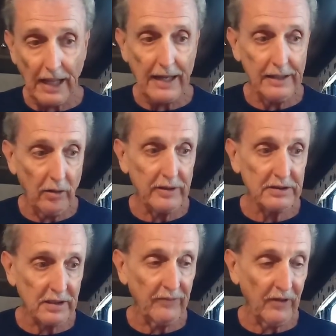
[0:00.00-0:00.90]
I
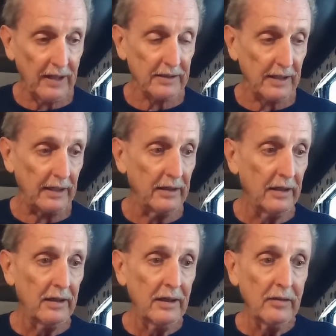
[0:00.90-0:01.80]
notice stuff like that
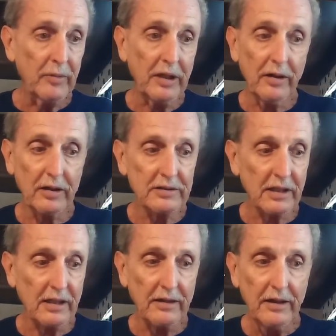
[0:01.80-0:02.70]
because
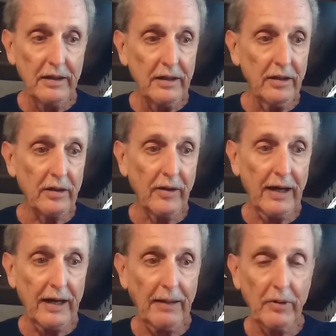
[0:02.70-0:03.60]
uh, you know
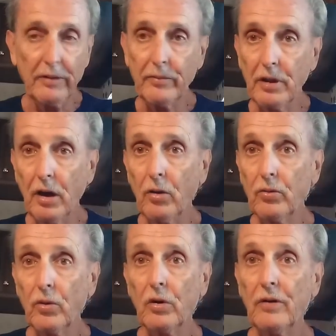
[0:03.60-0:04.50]
I, am a
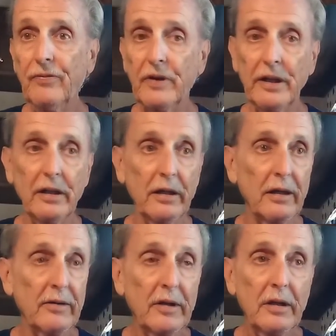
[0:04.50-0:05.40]
lone wolf, and uh,